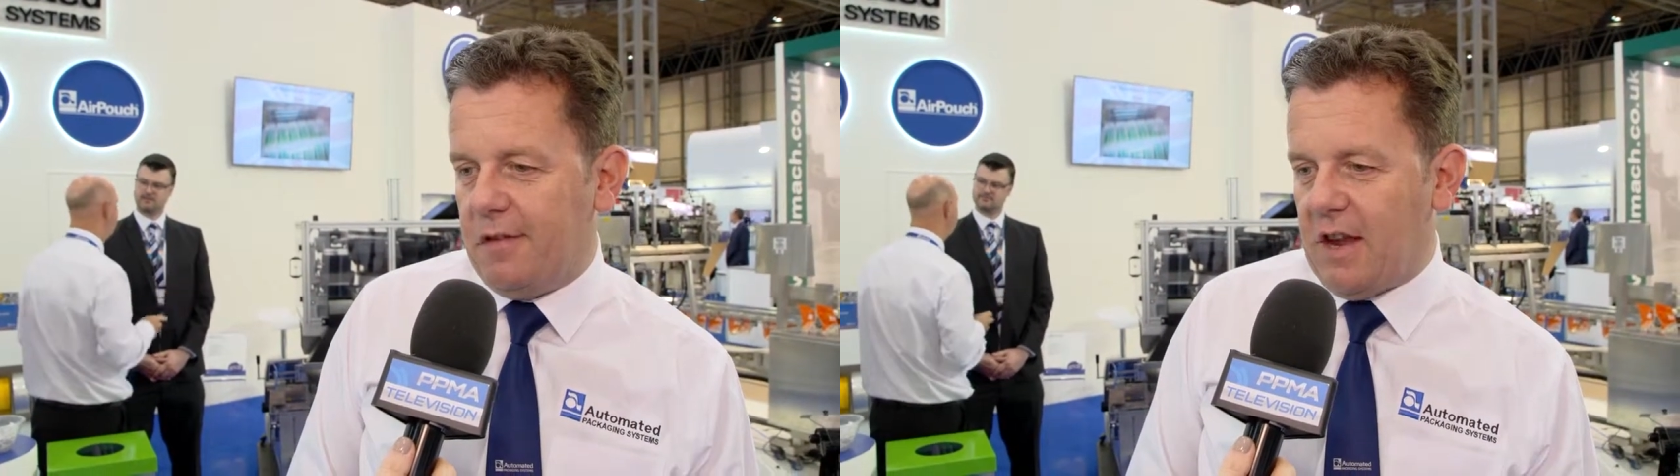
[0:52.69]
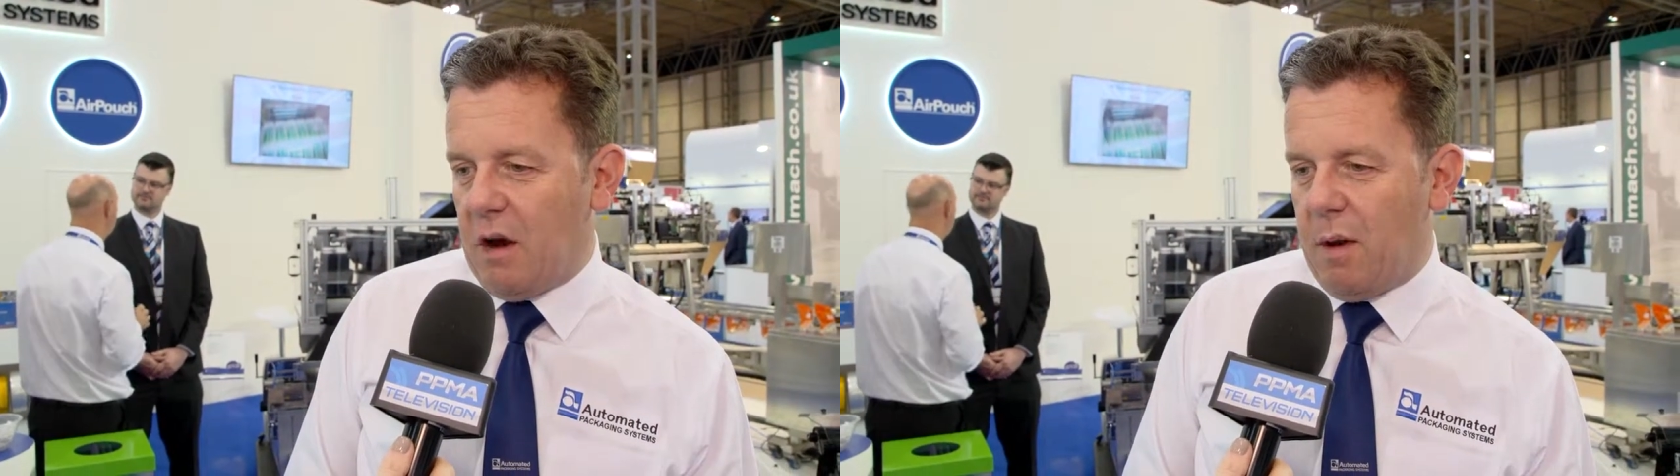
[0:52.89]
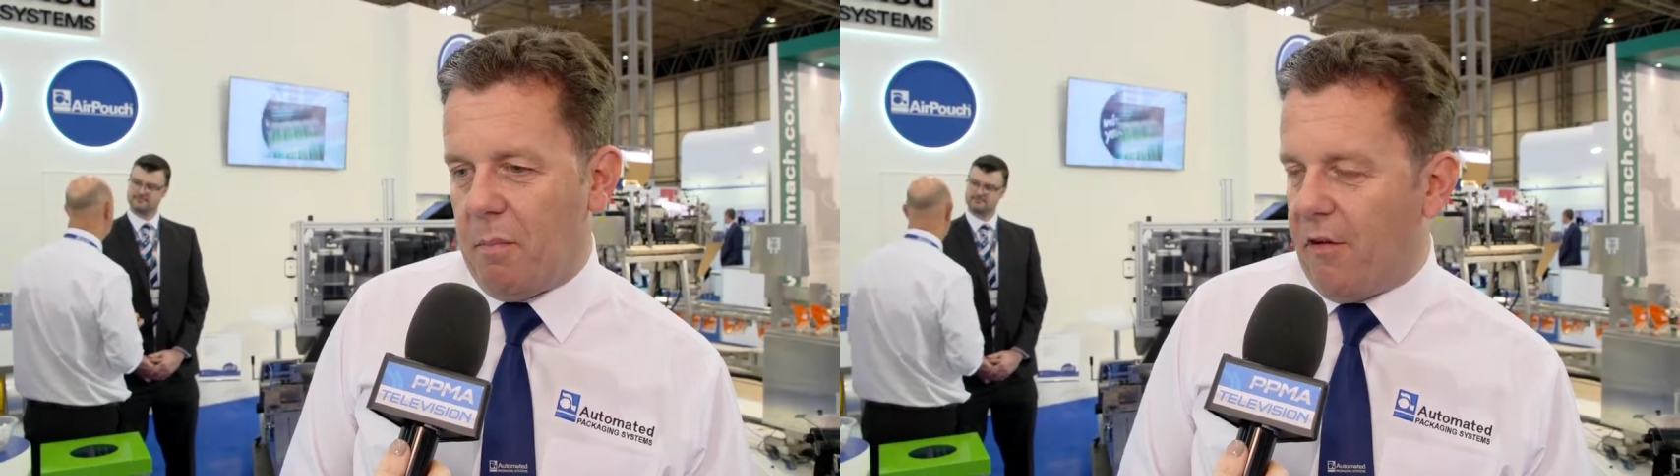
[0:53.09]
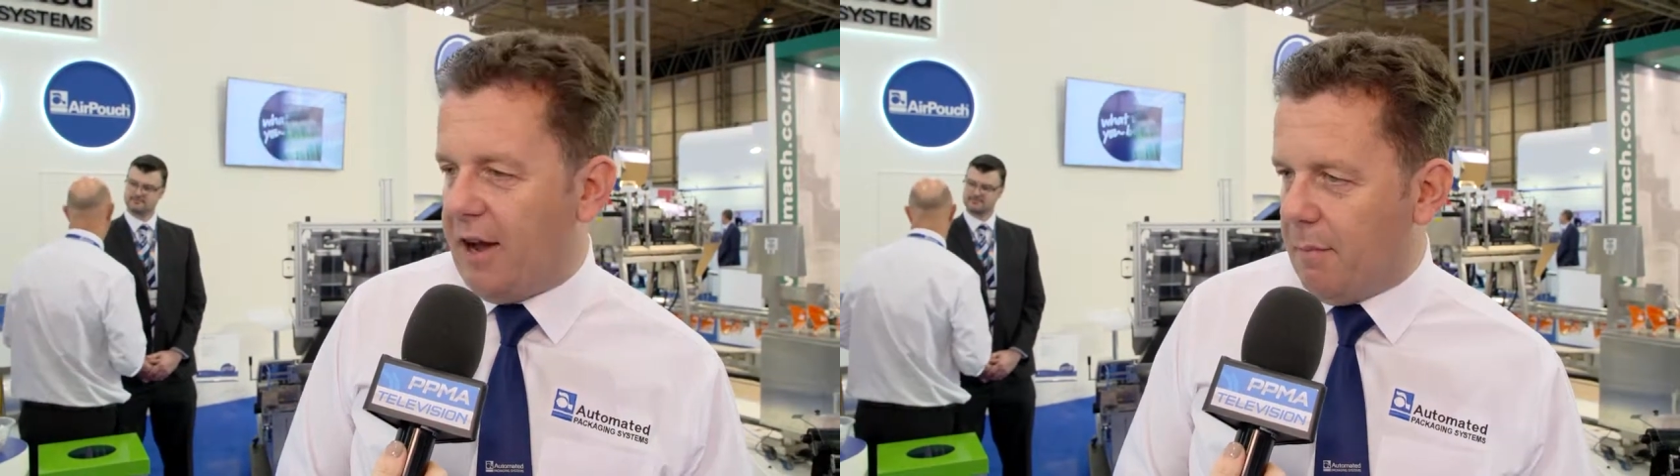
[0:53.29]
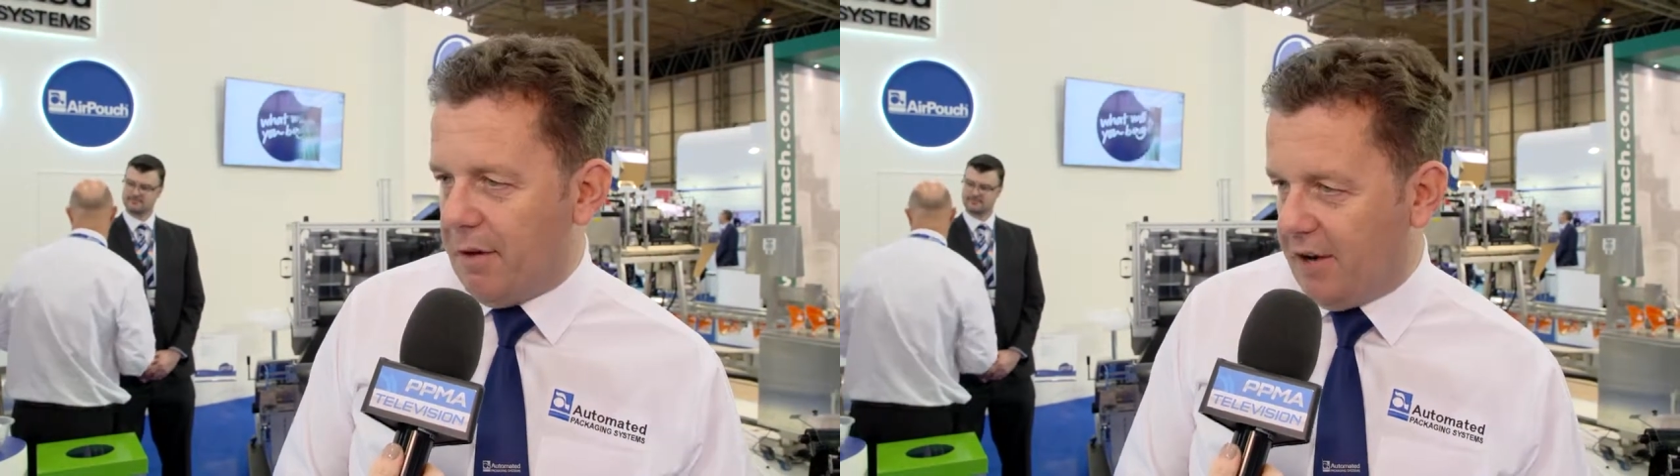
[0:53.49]
so we
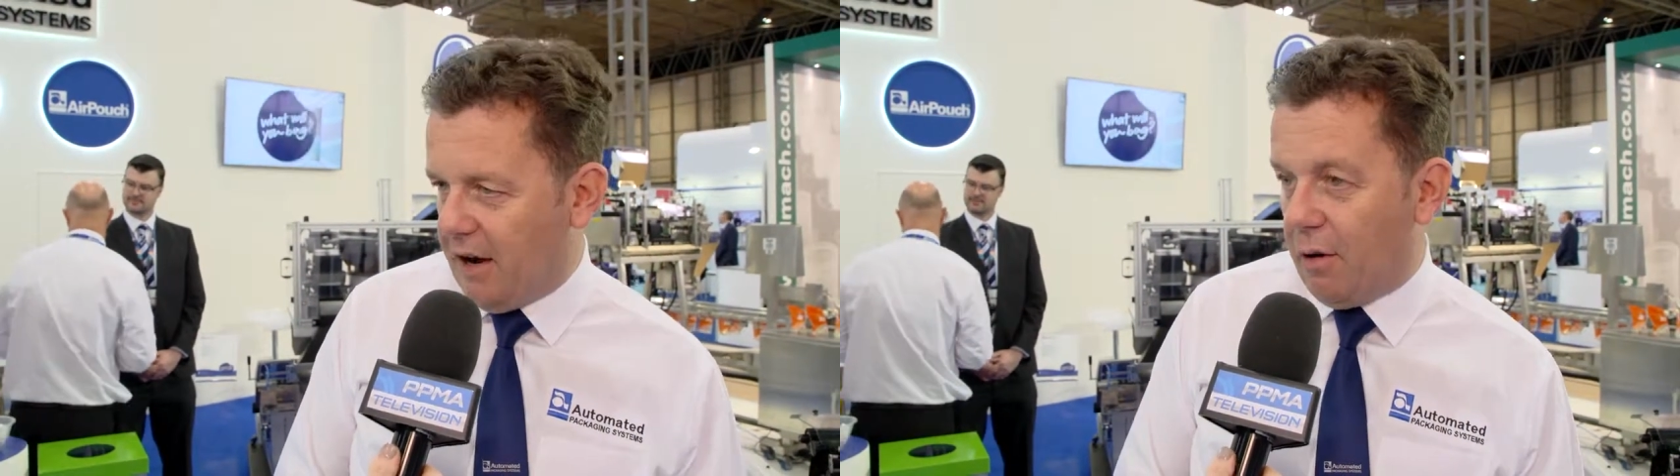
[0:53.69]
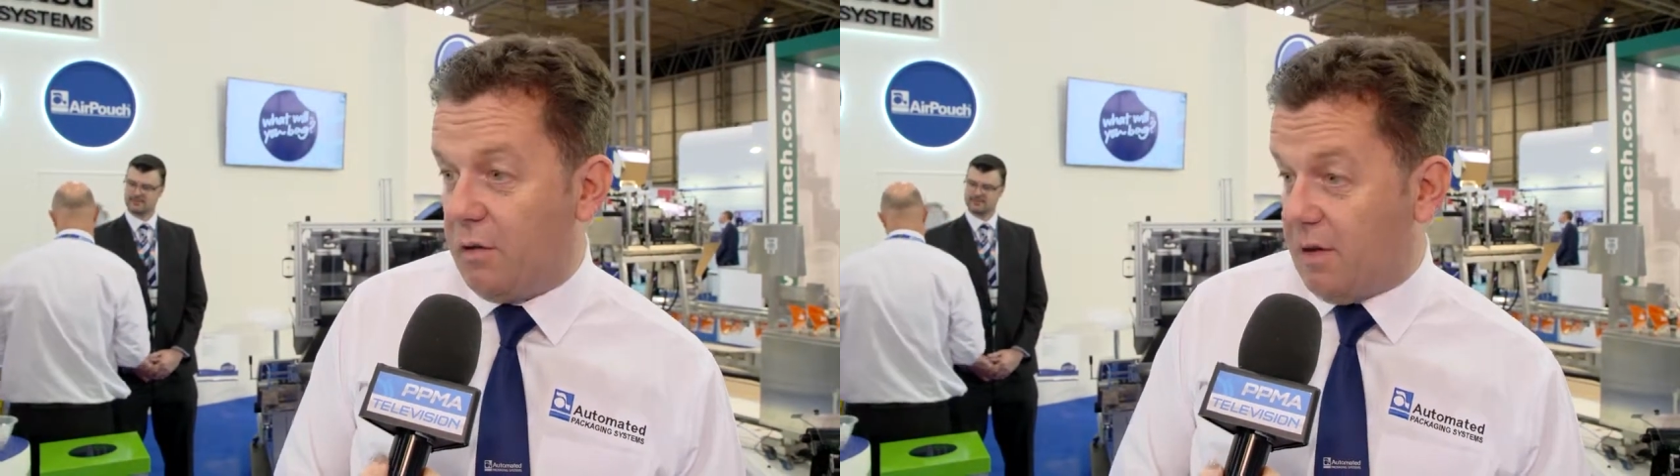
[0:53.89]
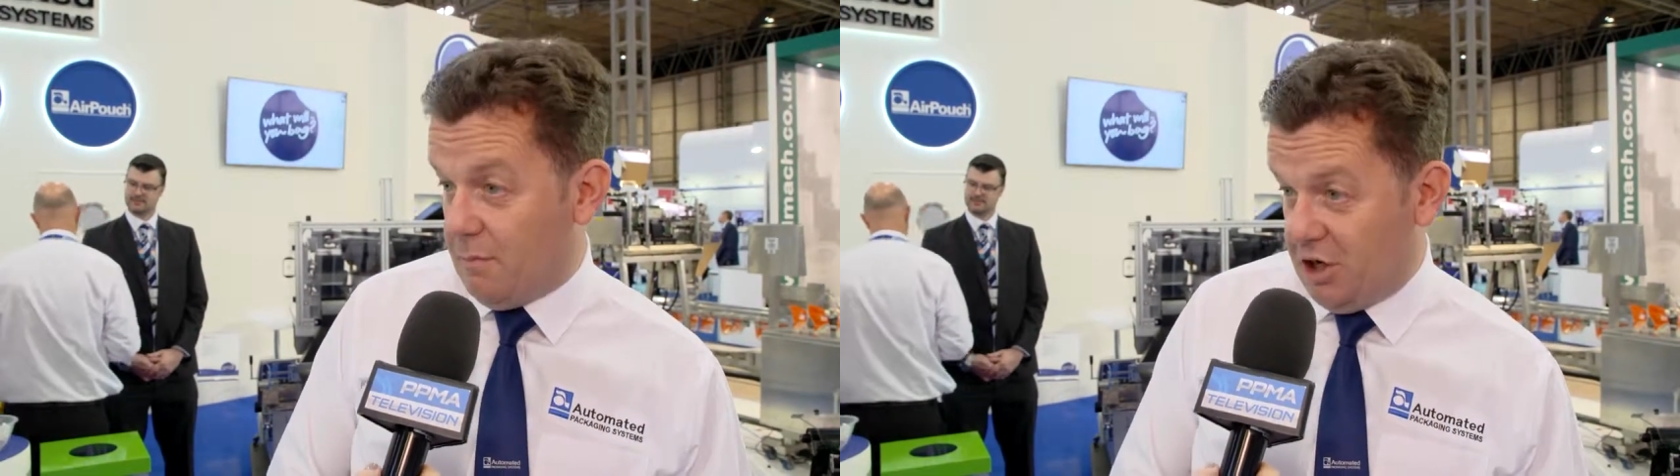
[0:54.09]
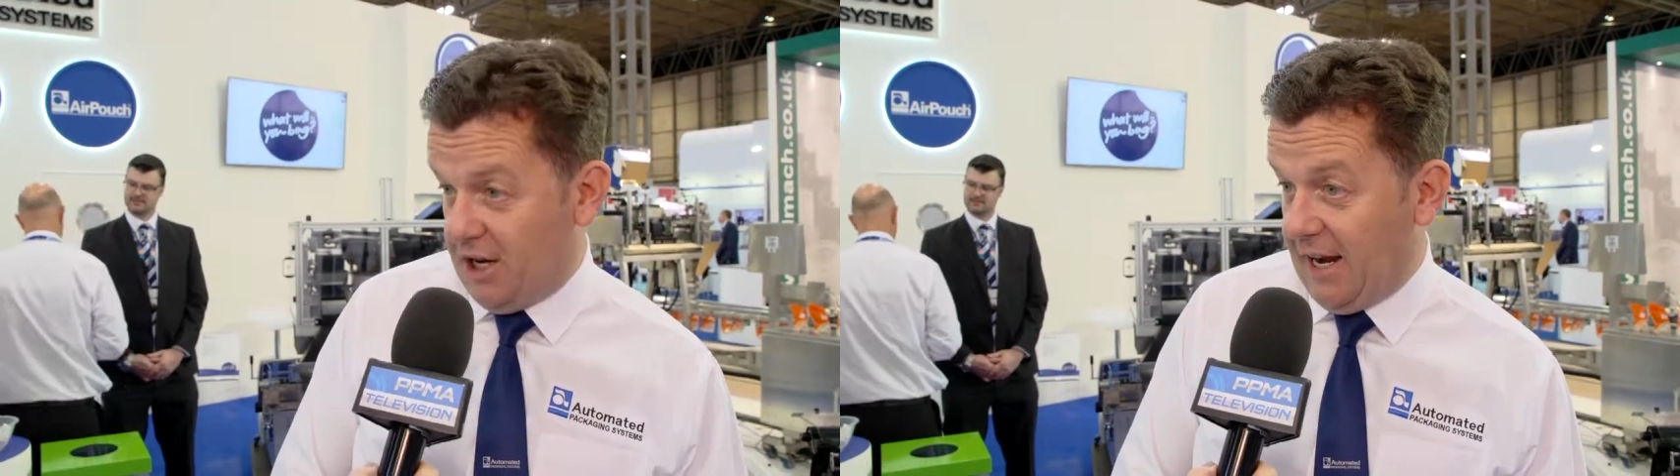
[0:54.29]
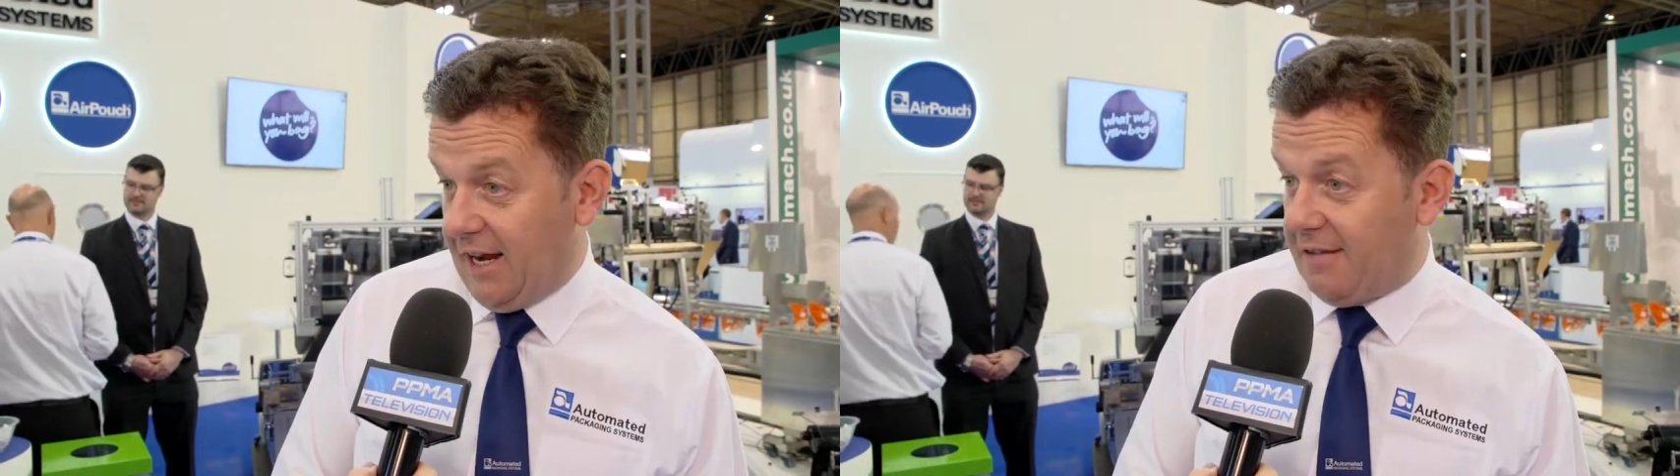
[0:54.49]
provide the materials, the
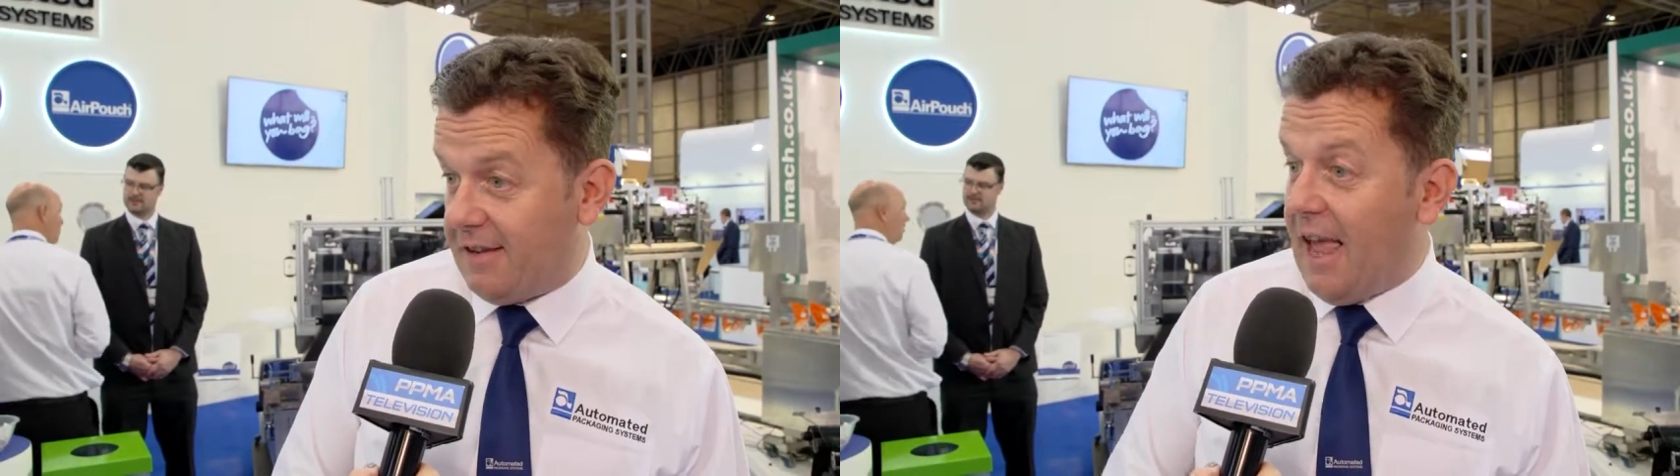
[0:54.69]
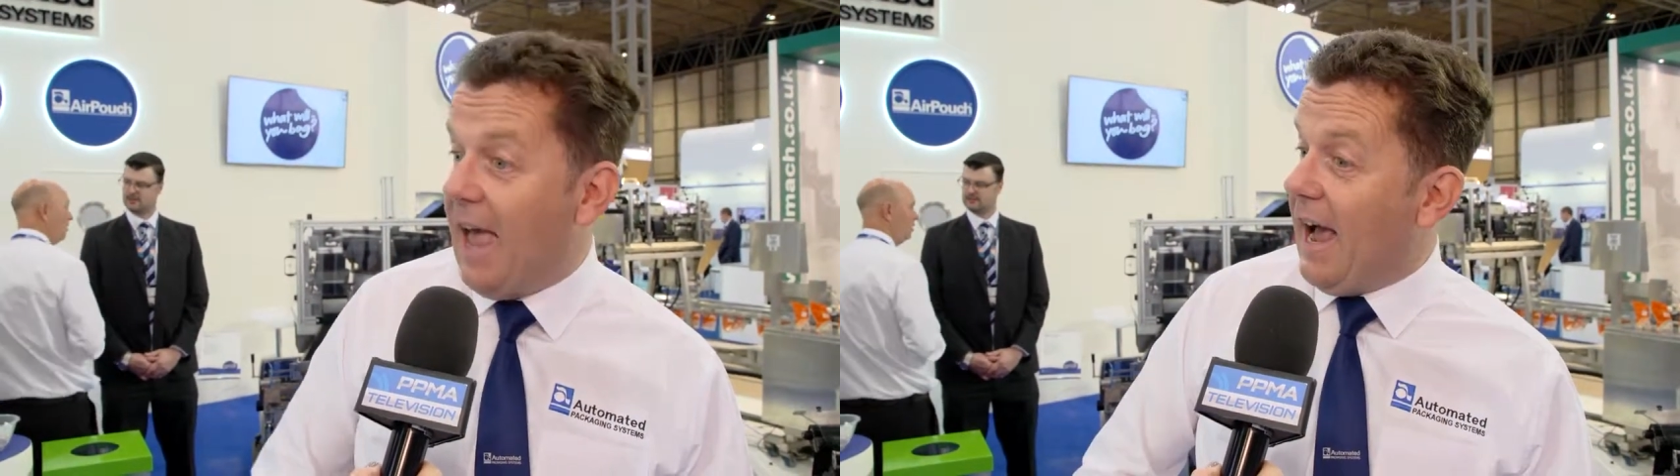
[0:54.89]
machines,